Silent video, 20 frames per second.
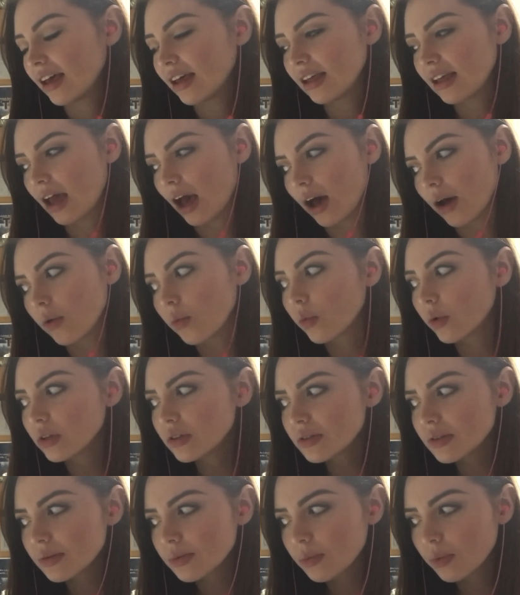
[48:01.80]
yeah,
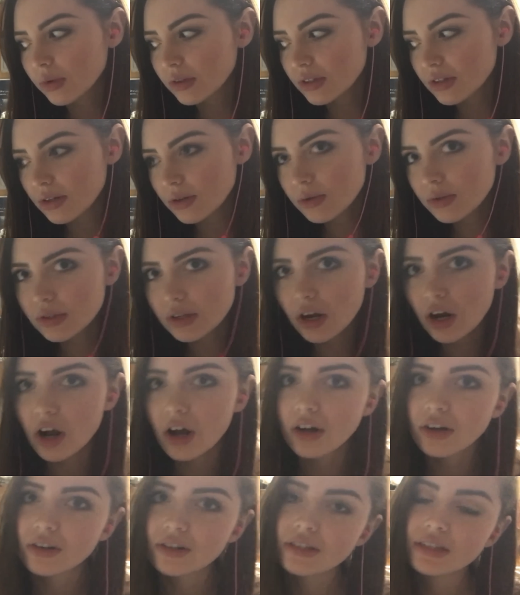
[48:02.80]
once you start
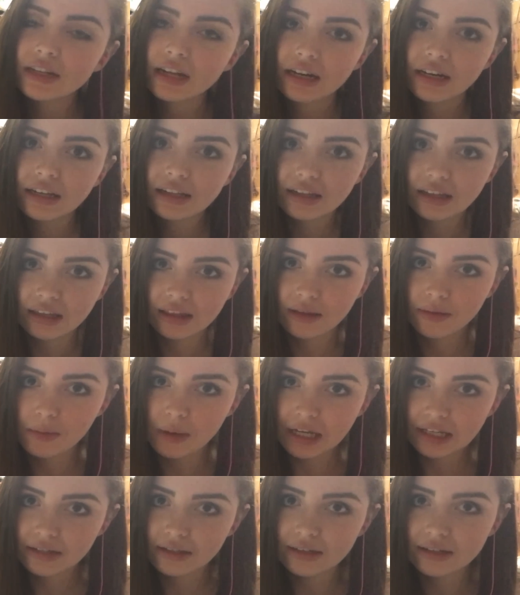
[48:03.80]
understanding like the
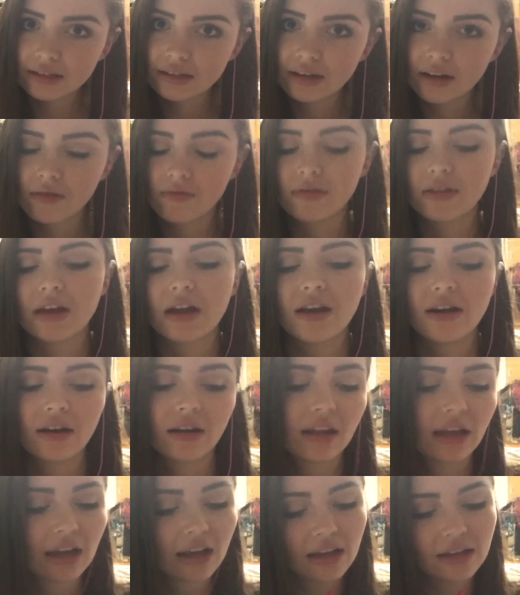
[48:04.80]
basic stuff,
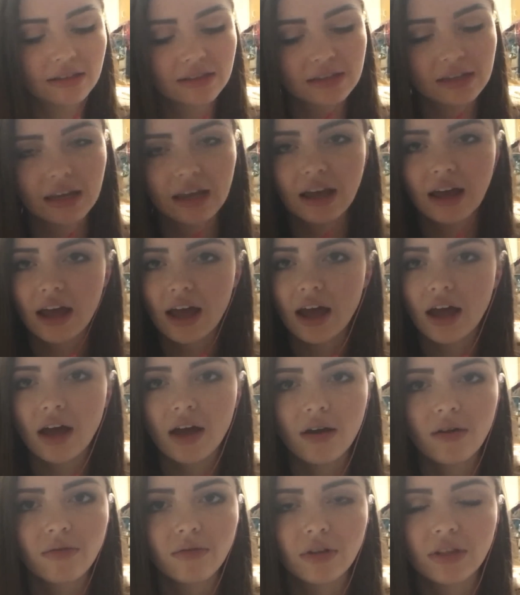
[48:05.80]
then like it's like
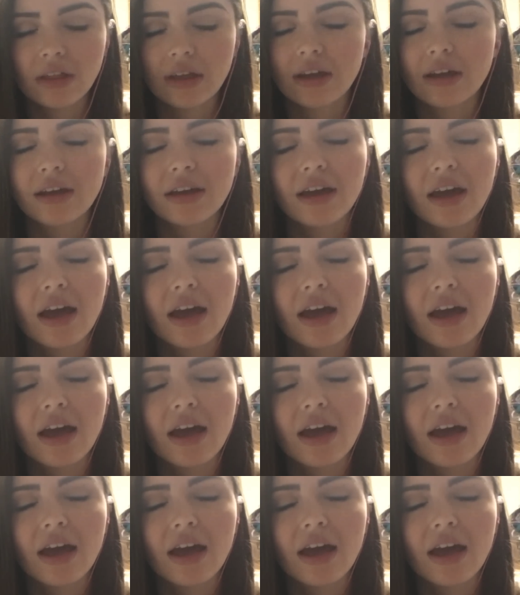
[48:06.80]
everything